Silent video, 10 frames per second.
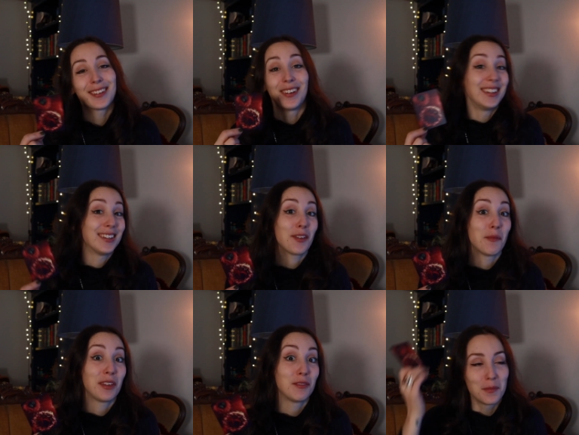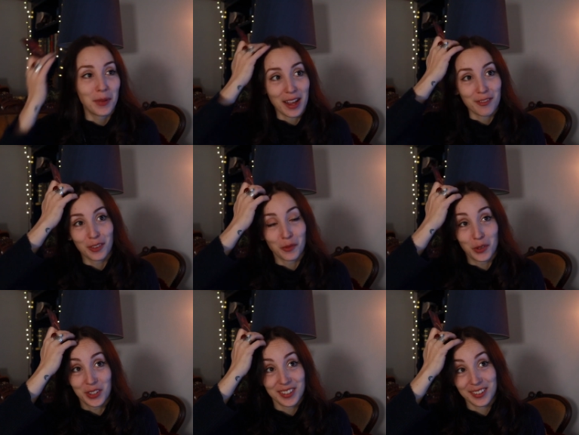so I did something back for the
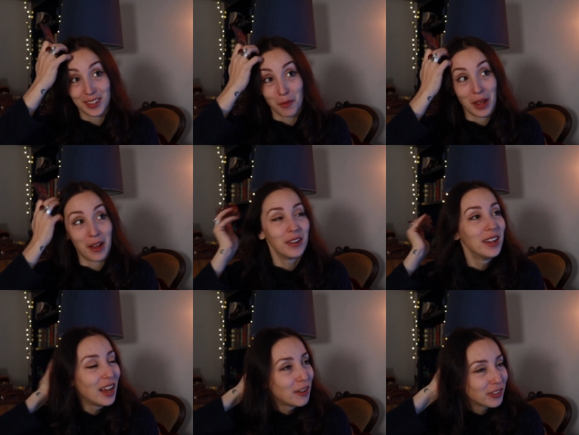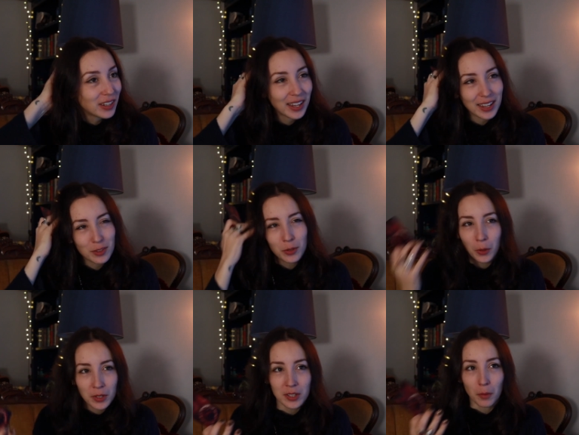woods somehow. I felt like I
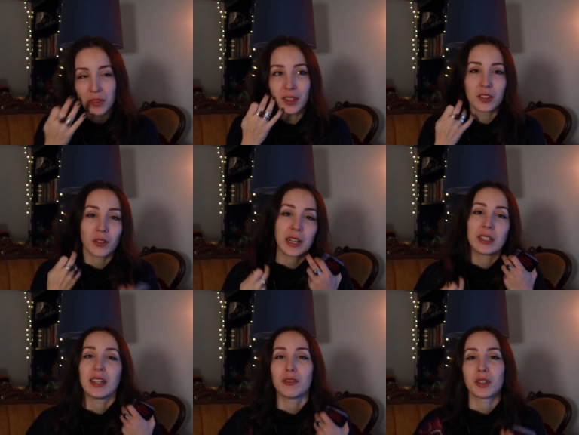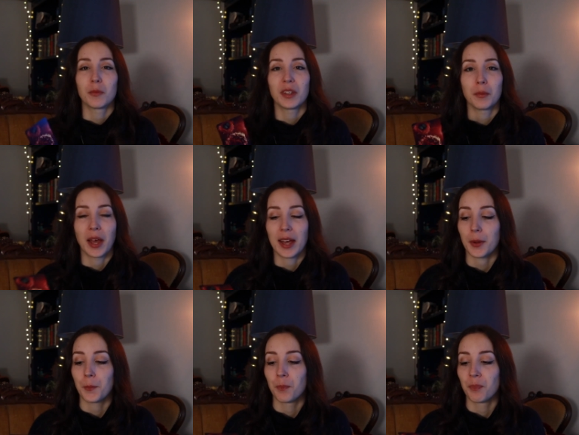took something, so I had to give something back.
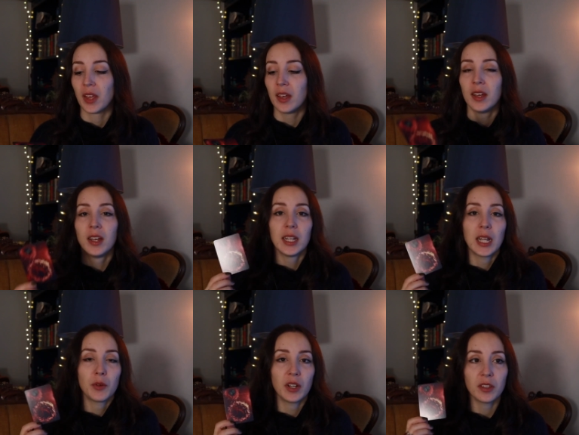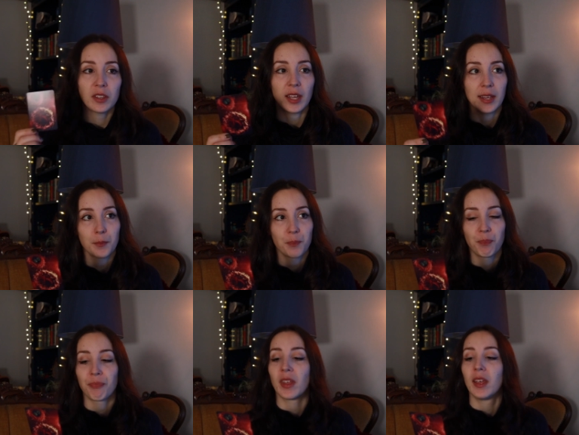Now, another thing
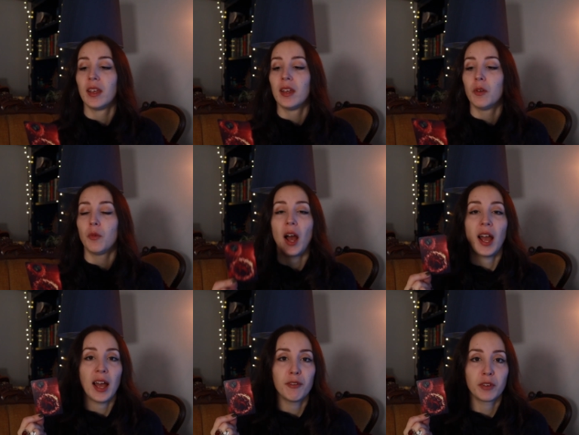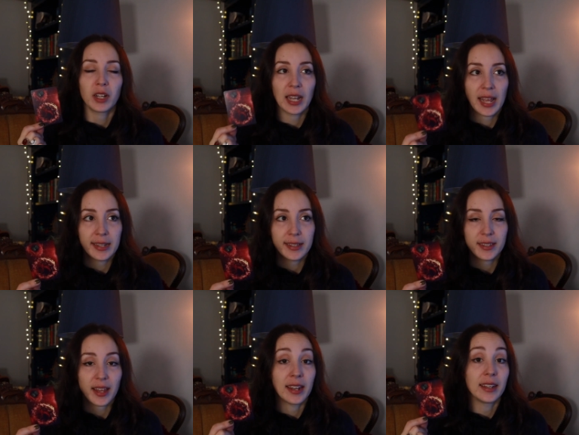I have
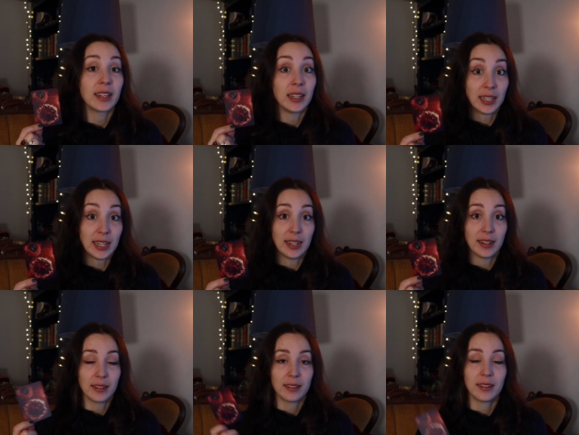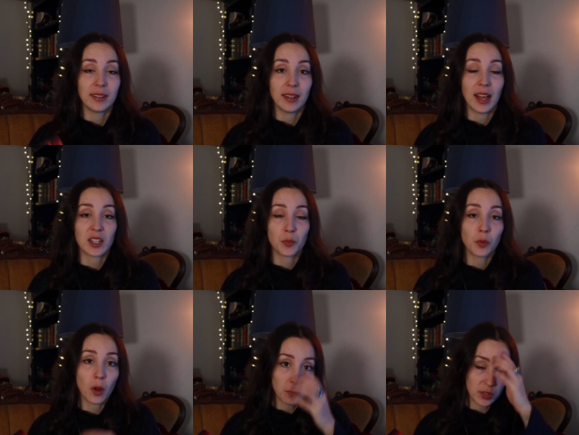cleanse and clean as
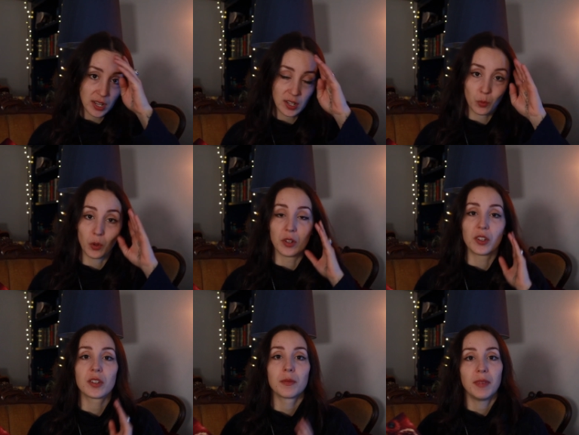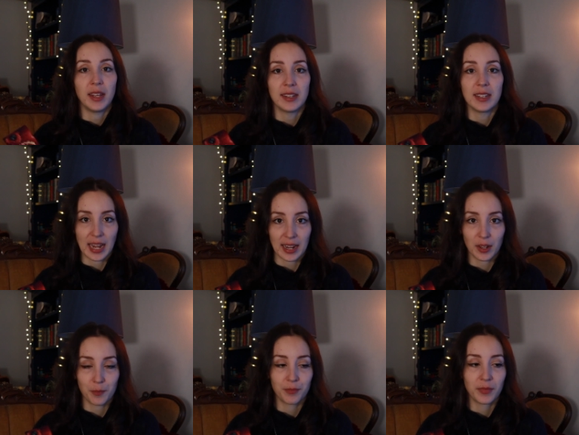prompts, as words in the deck.